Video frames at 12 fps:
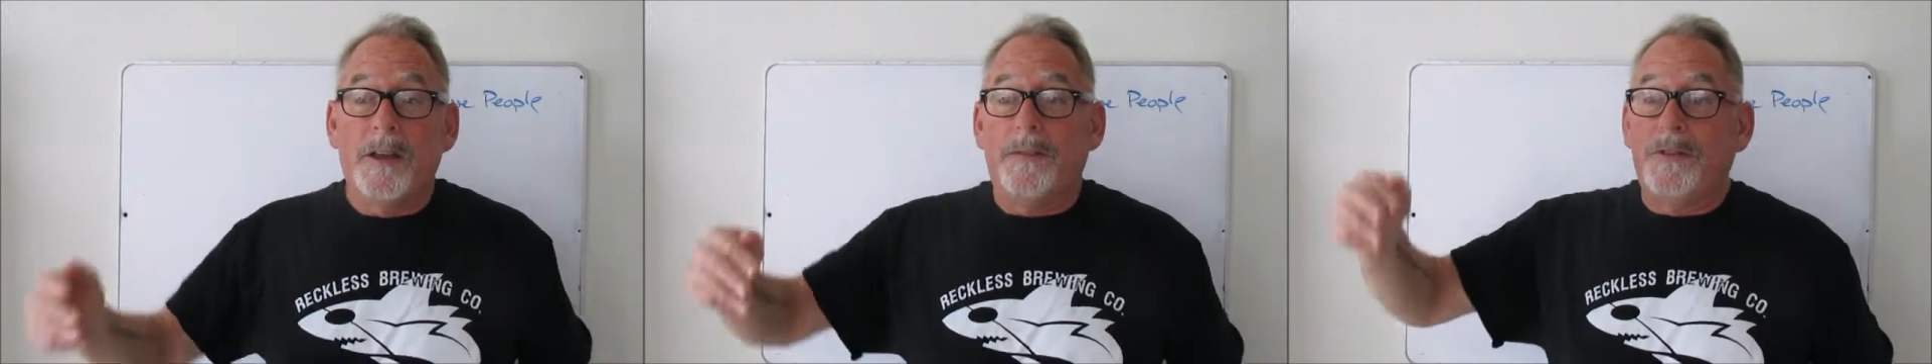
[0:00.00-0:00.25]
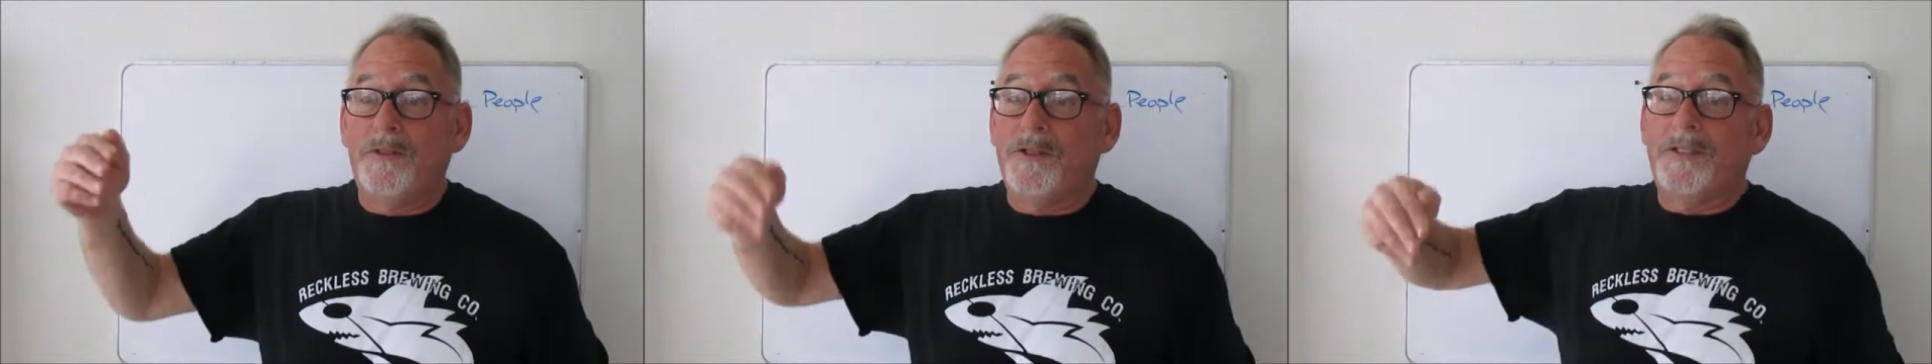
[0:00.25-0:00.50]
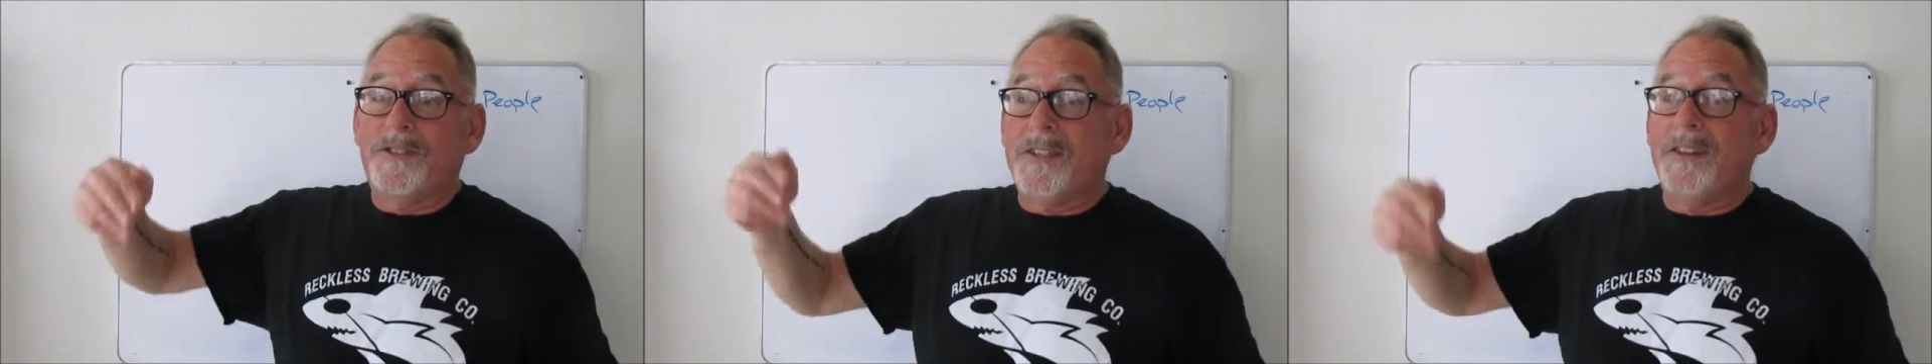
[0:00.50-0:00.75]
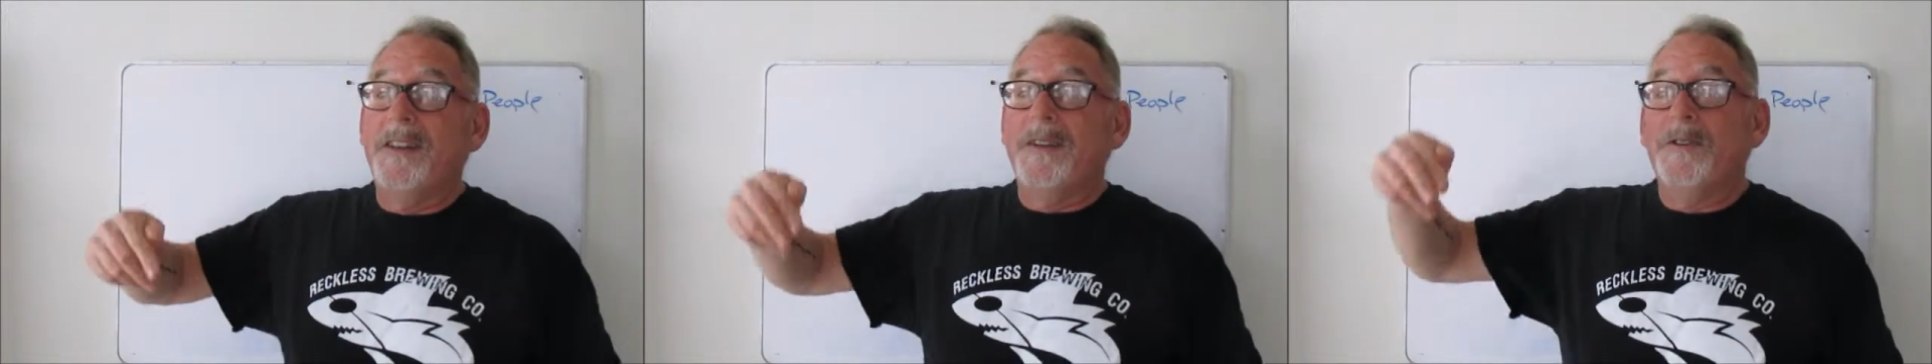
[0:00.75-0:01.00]
If you just
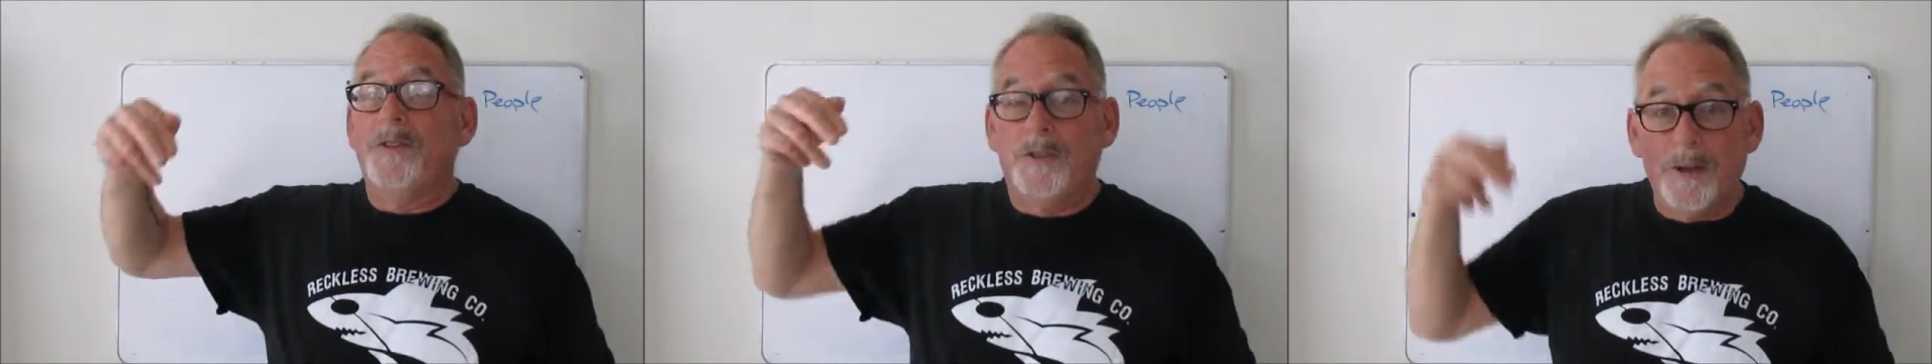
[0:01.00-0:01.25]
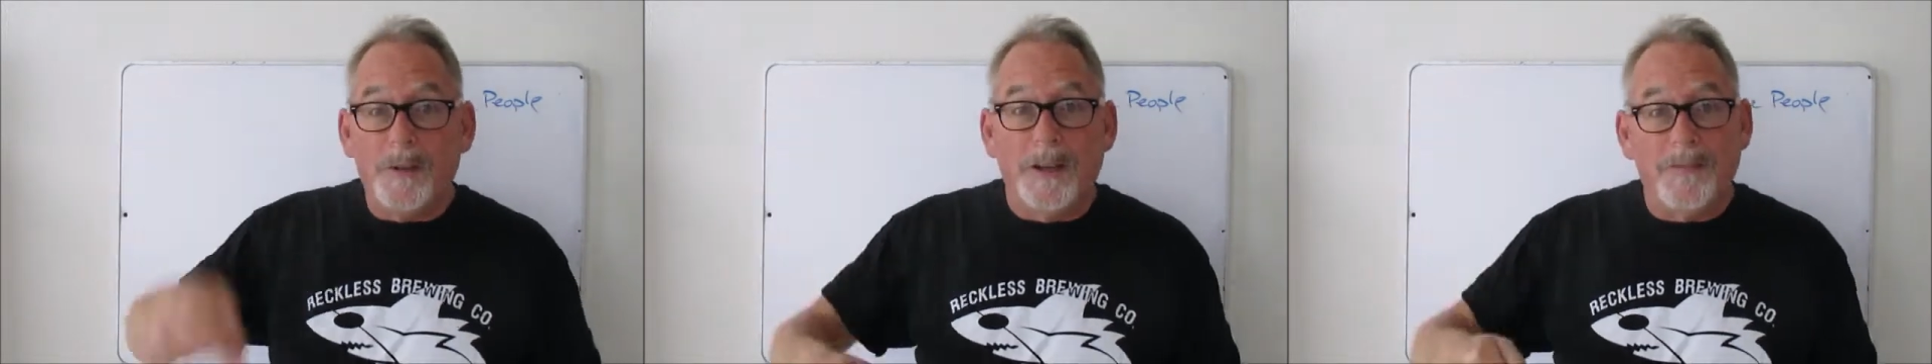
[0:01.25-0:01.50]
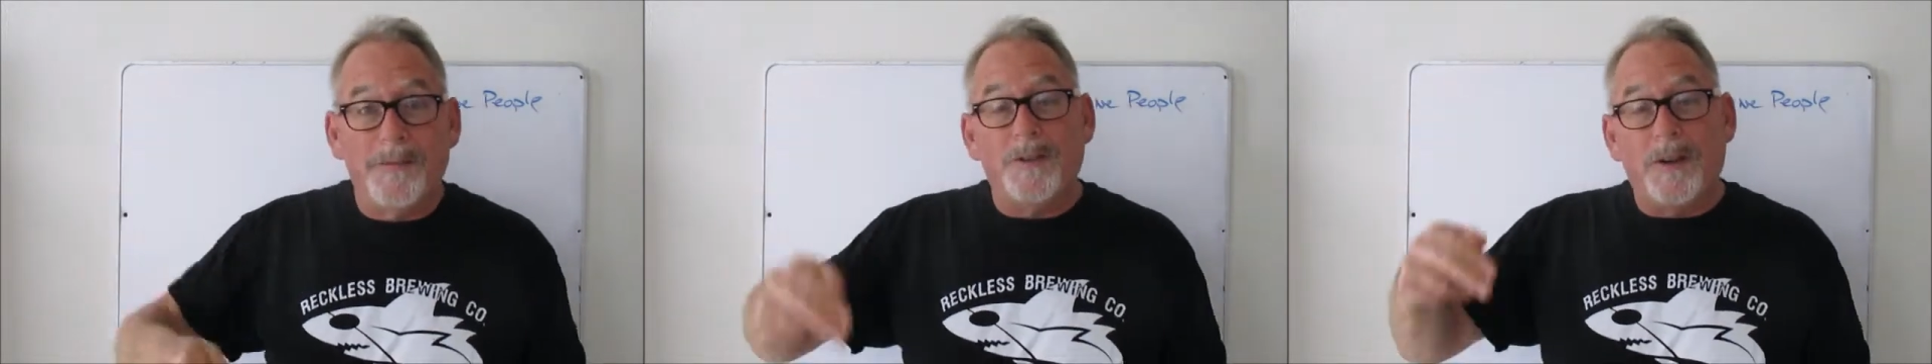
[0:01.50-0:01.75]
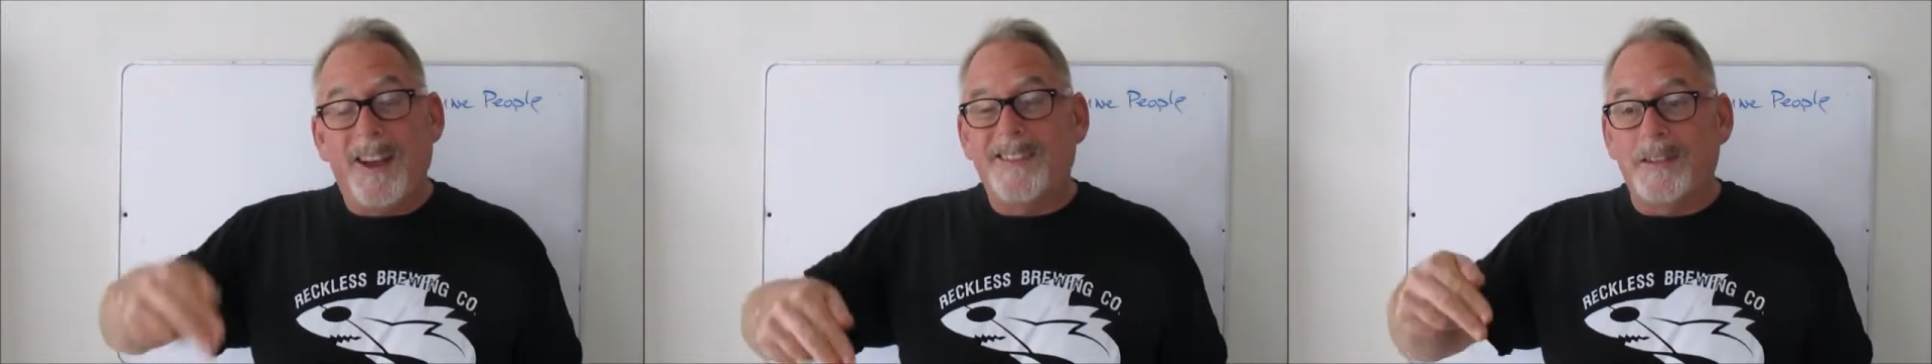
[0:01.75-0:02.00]
do it, if
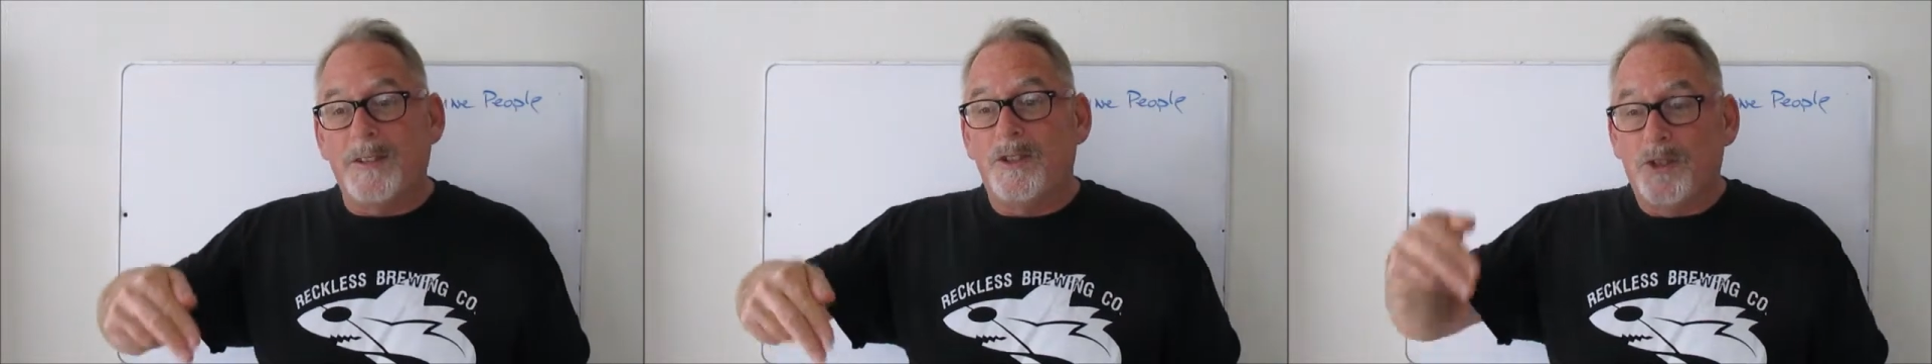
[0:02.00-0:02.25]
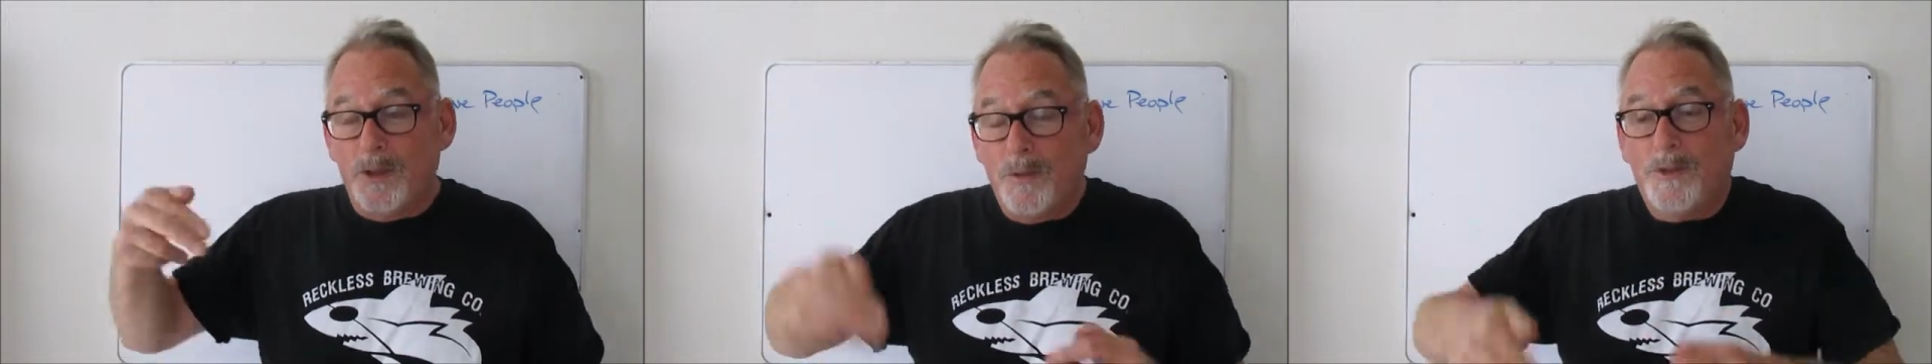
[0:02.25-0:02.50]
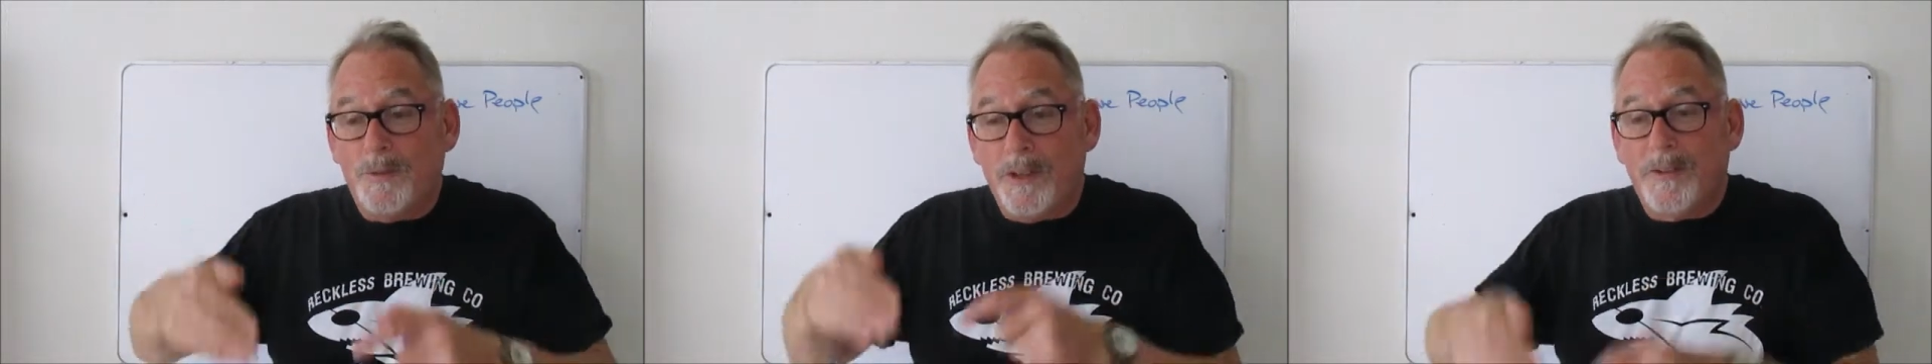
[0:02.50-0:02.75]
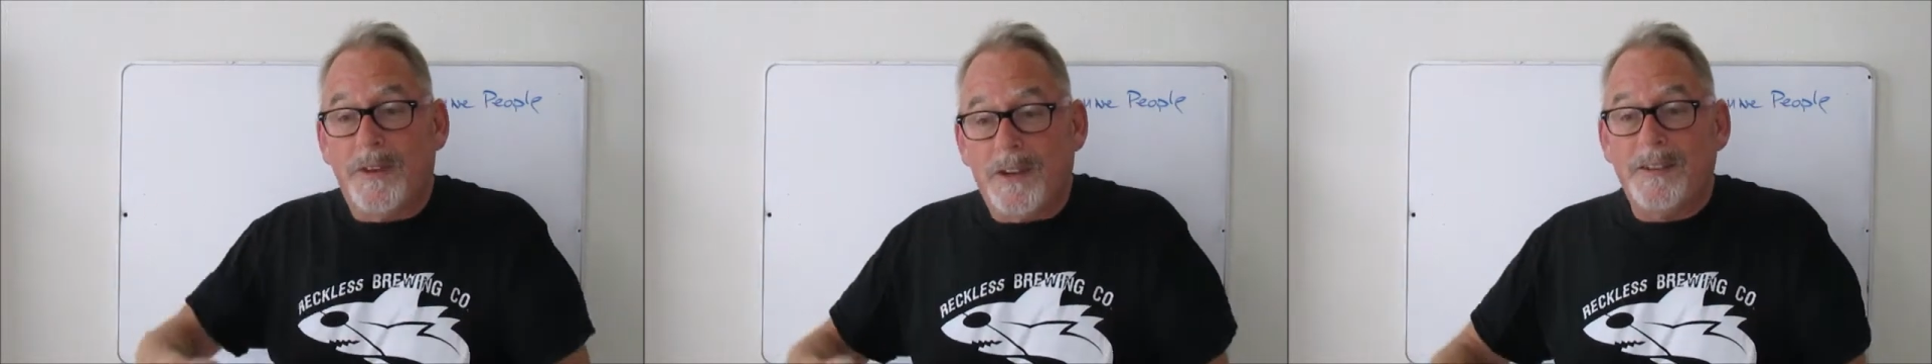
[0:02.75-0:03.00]
you actually choose to be
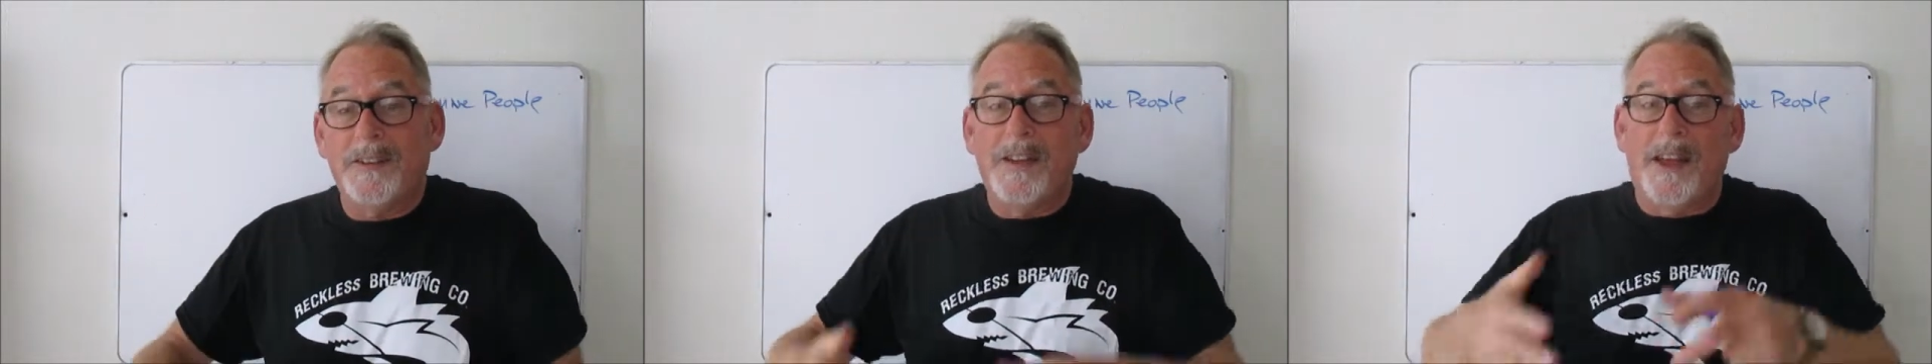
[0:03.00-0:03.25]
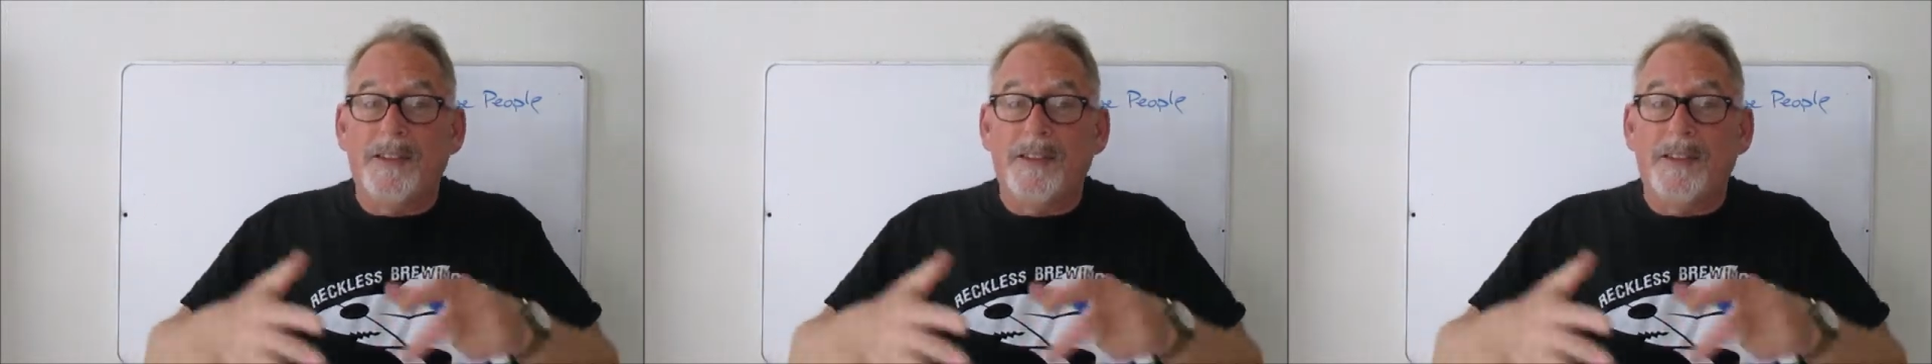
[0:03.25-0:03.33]
infected and